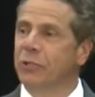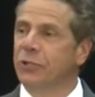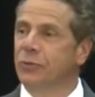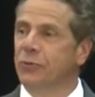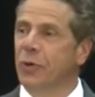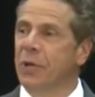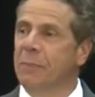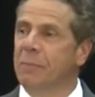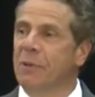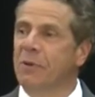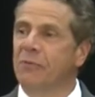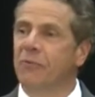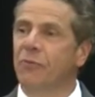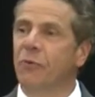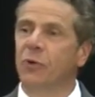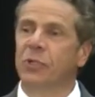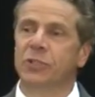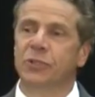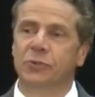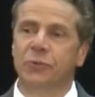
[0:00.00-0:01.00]
treatment,
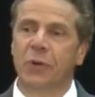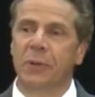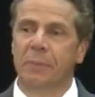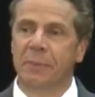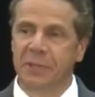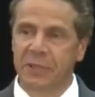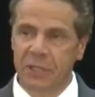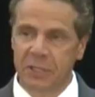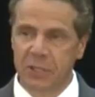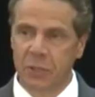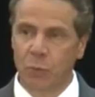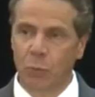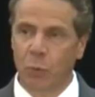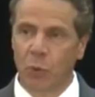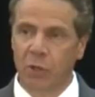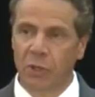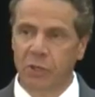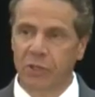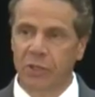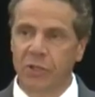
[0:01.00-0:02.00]
forced treatment doesn't
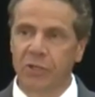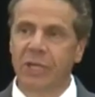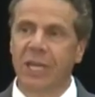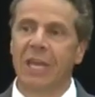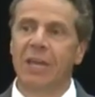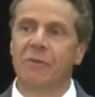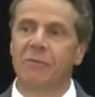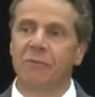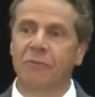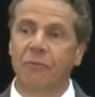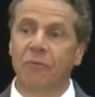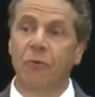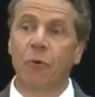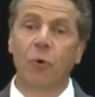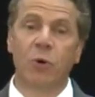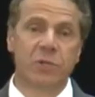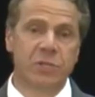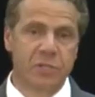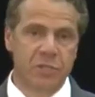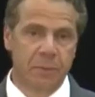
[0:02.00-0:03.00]
work. You can't
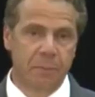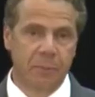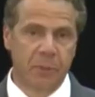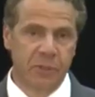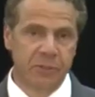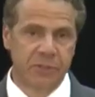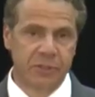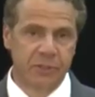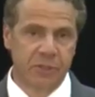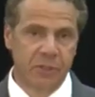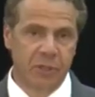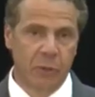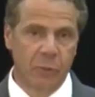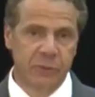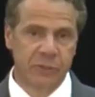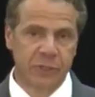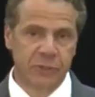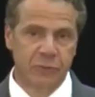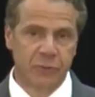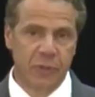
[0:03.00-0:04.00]
force a person to go
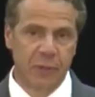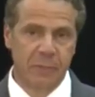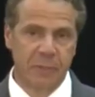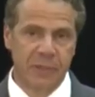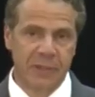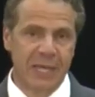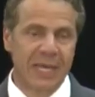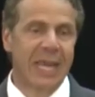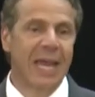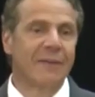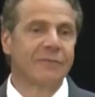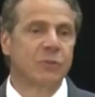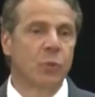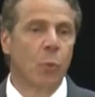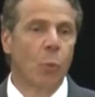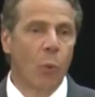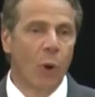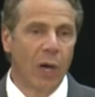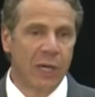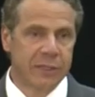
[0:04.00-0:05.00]
into treatment. They have to
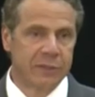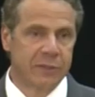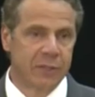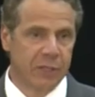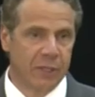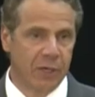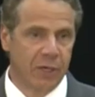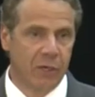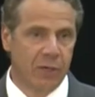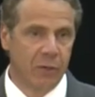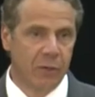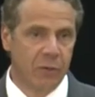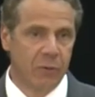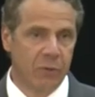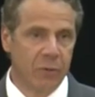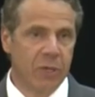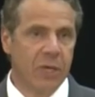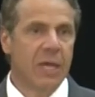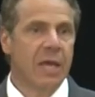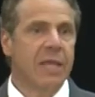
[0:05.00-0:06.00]
want to
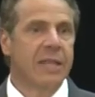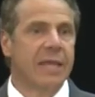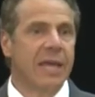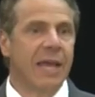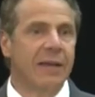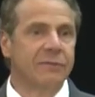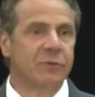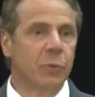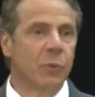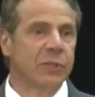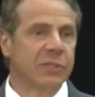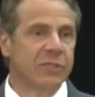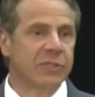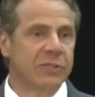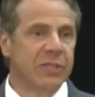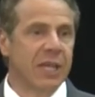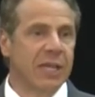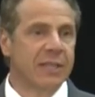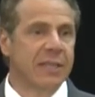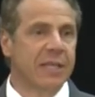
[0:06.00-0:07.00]
go. They have to
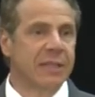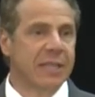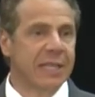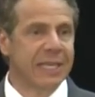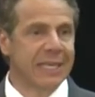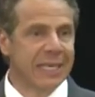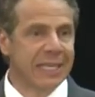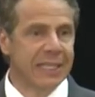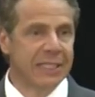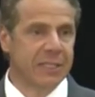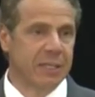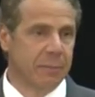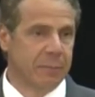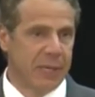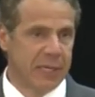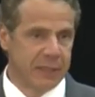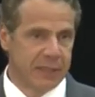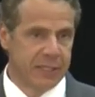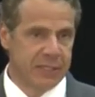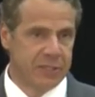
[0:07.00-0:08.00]
understand that they need to
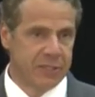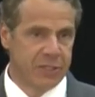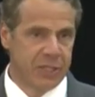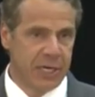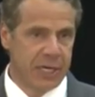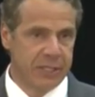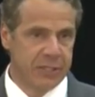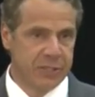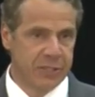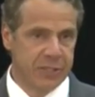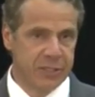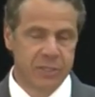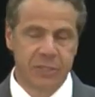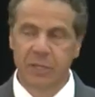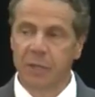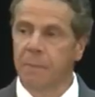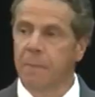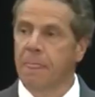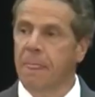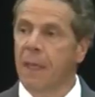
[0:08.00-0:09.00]
make these changes.
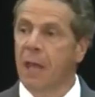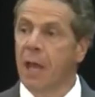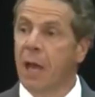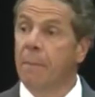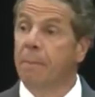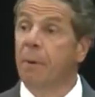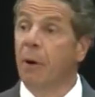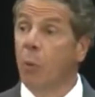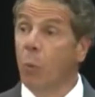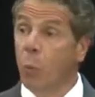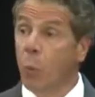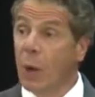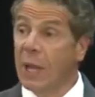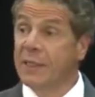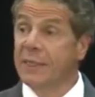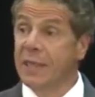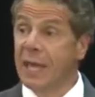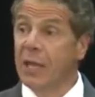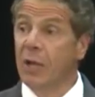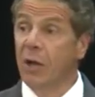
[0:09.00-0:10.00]
But
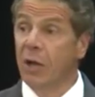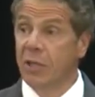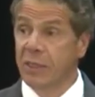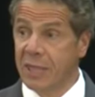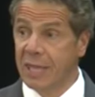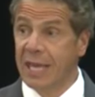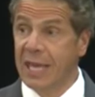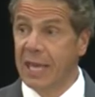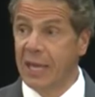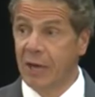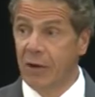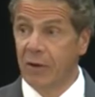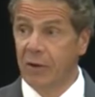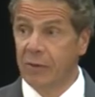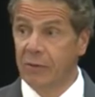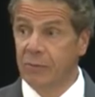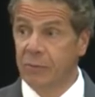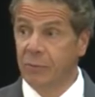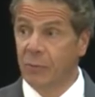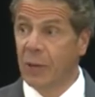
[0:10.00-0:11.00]
when they are there,
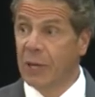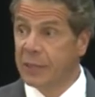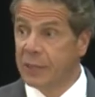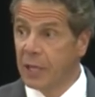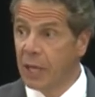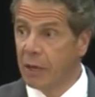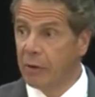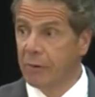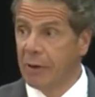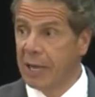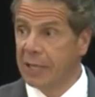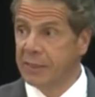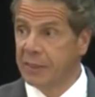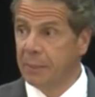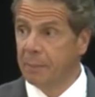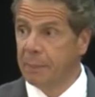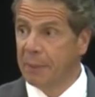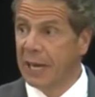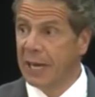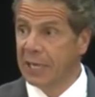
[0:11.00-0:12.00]
when they're at
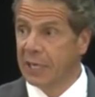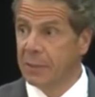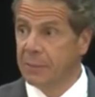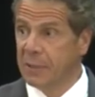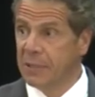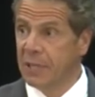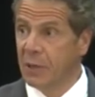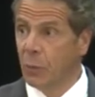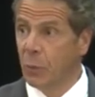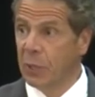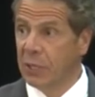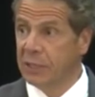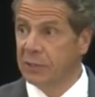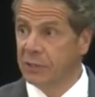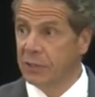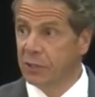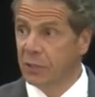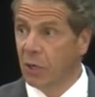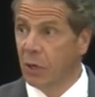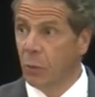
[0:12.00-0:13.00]
the bottom and they're willing
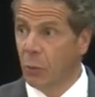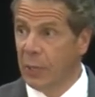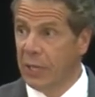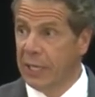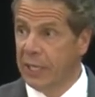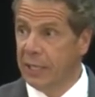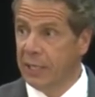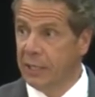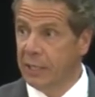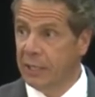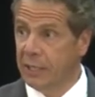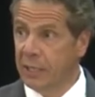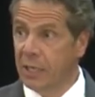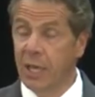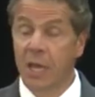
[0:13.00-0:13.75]
to go in,